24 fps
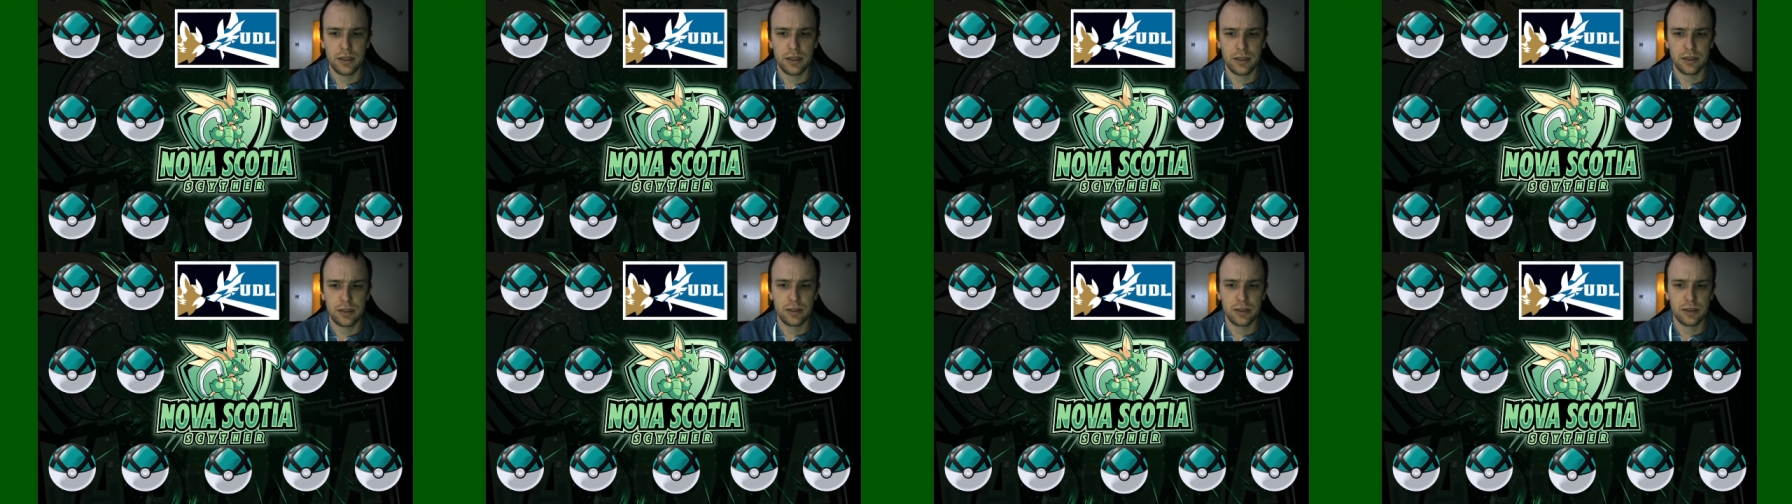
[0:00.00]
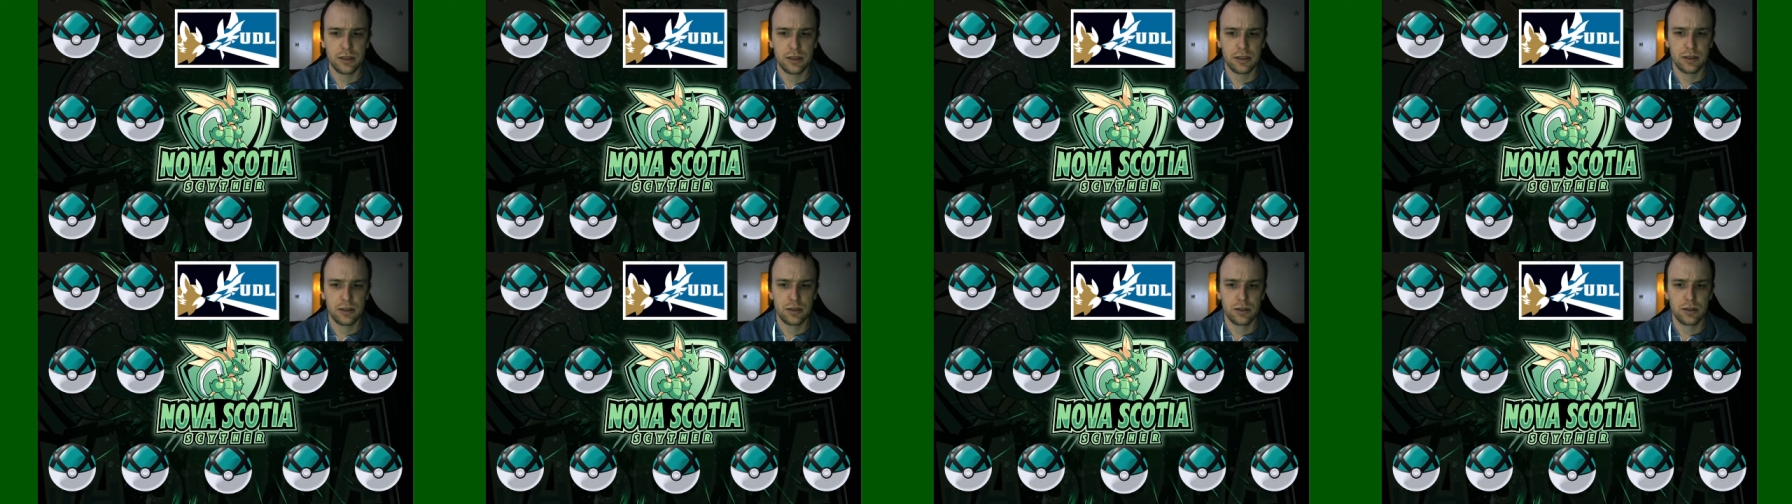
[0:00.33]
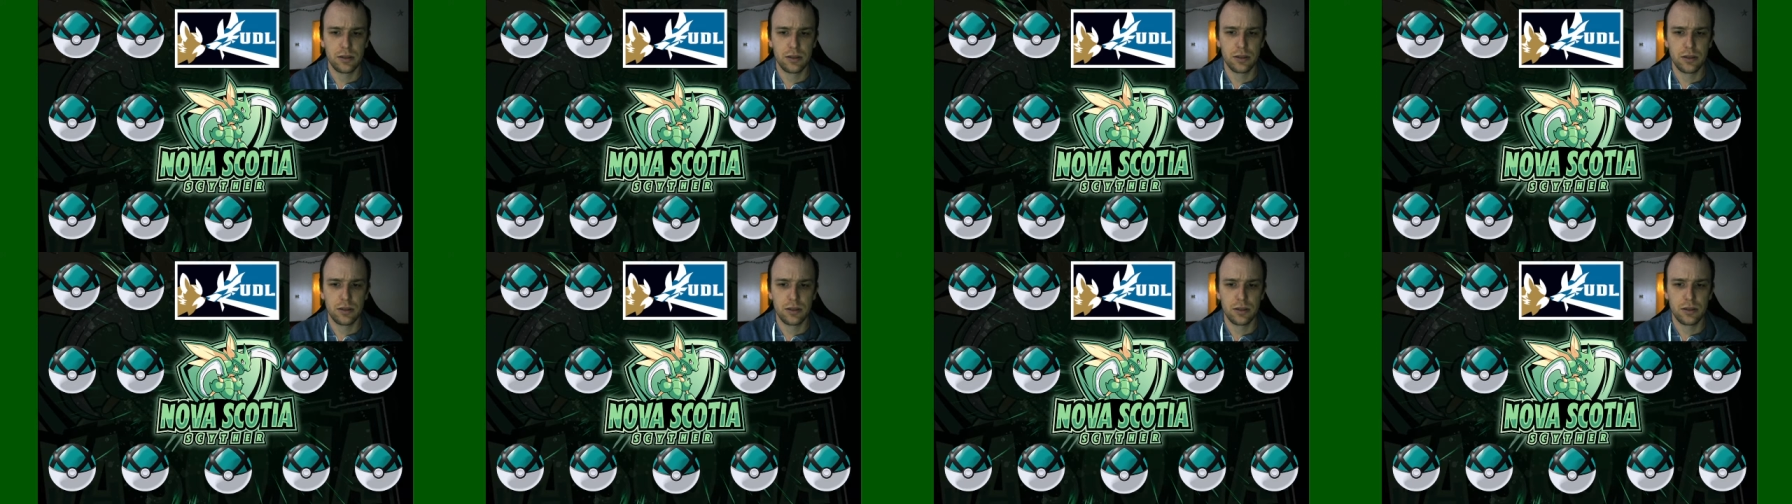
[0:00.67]
is
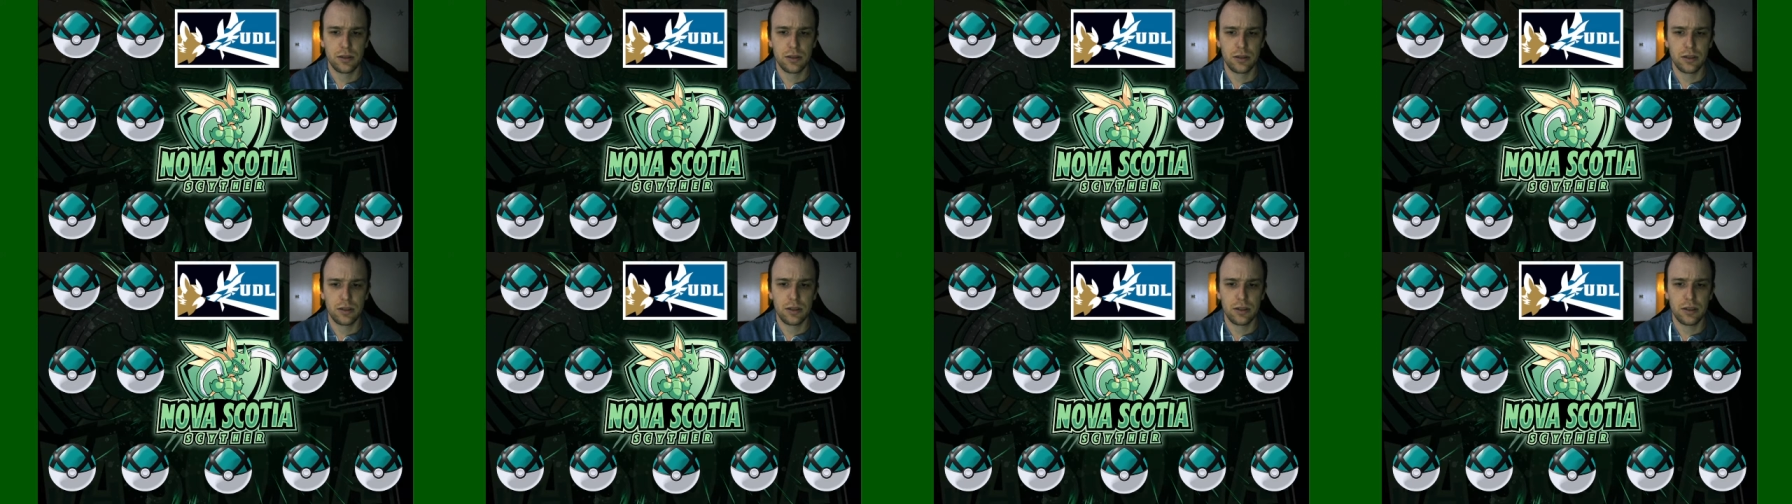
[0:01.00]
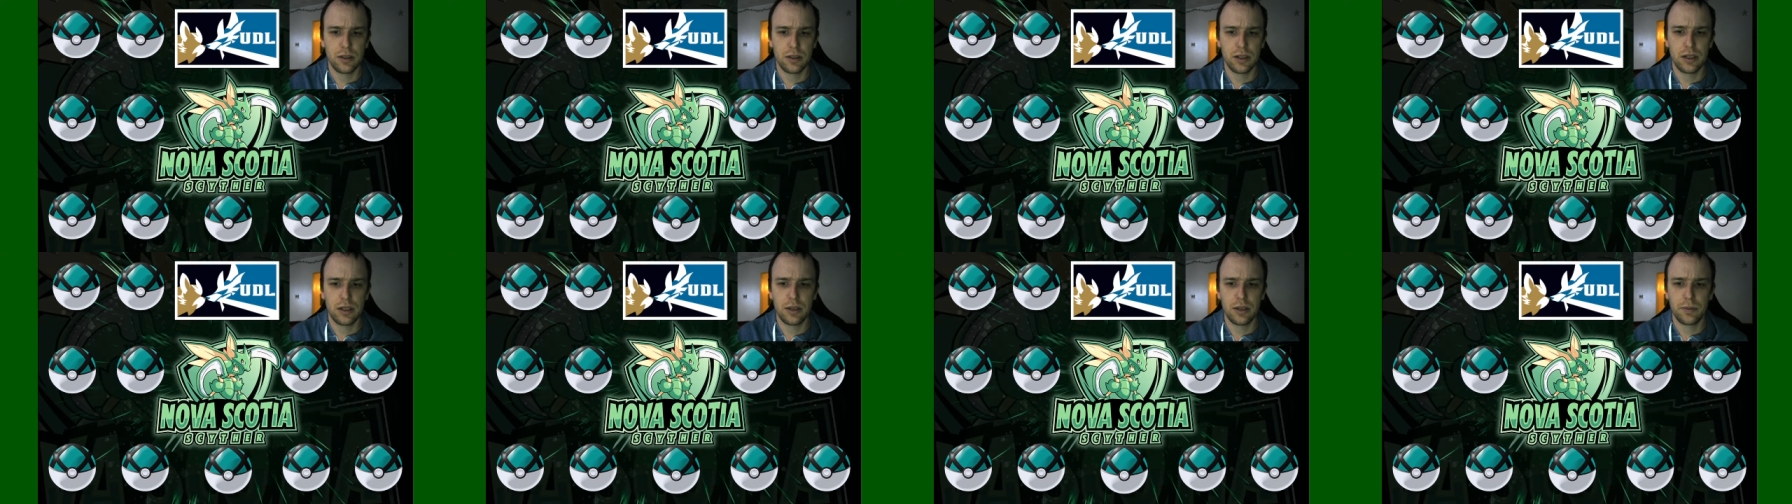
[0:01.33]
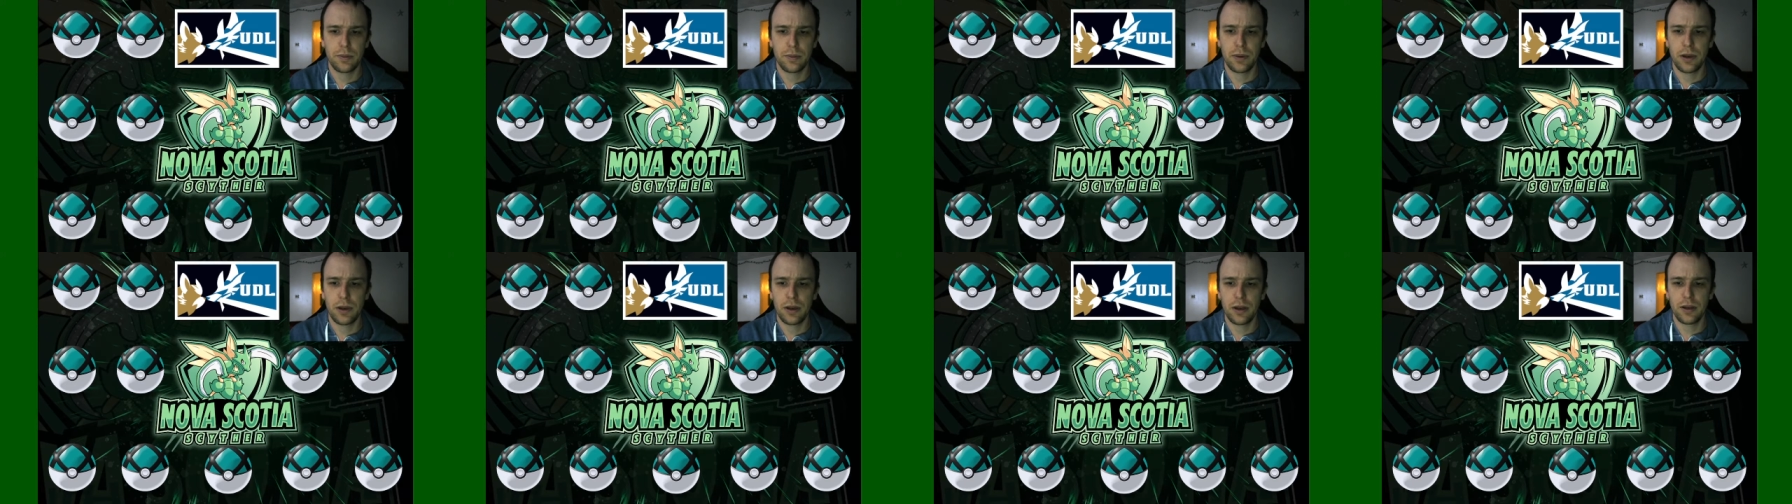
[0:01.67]

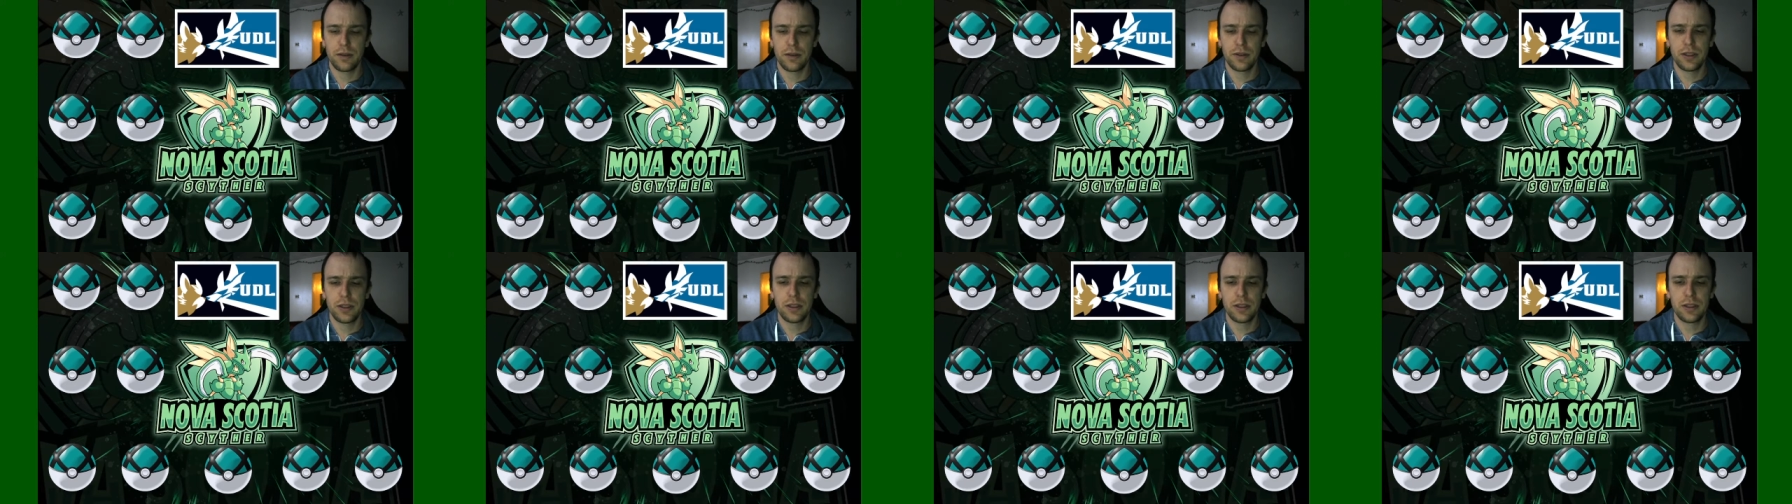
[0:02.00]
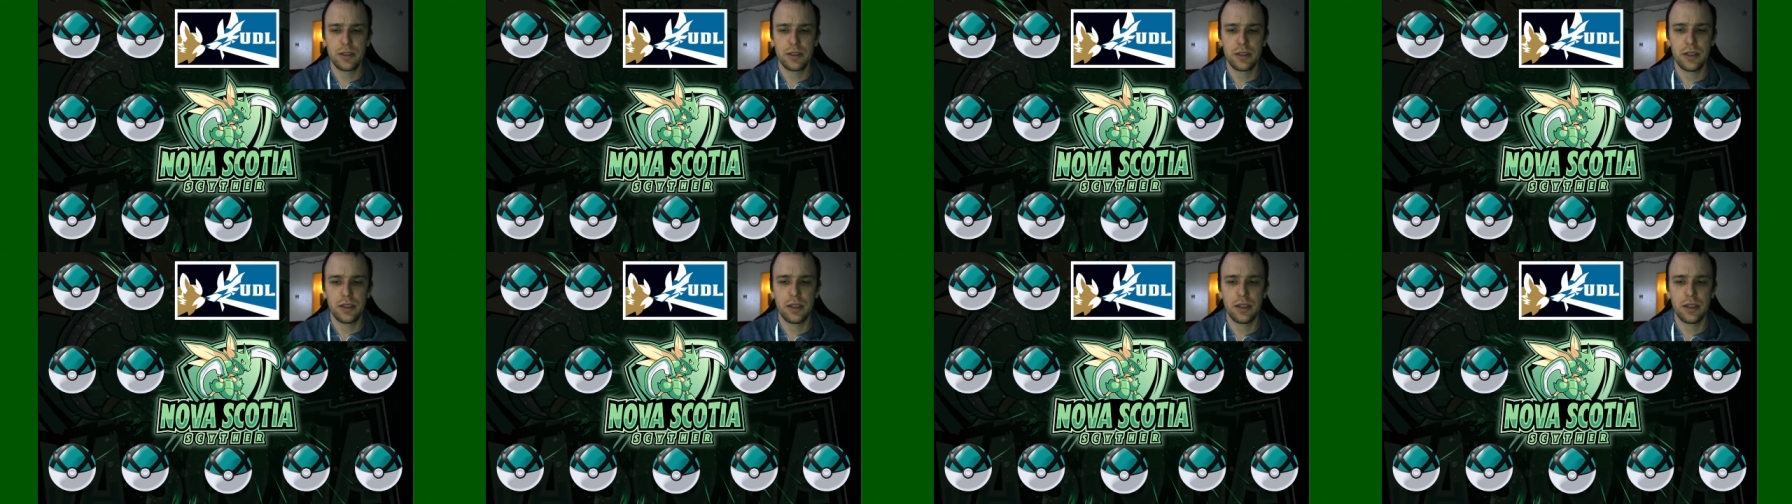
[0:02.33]
part of it.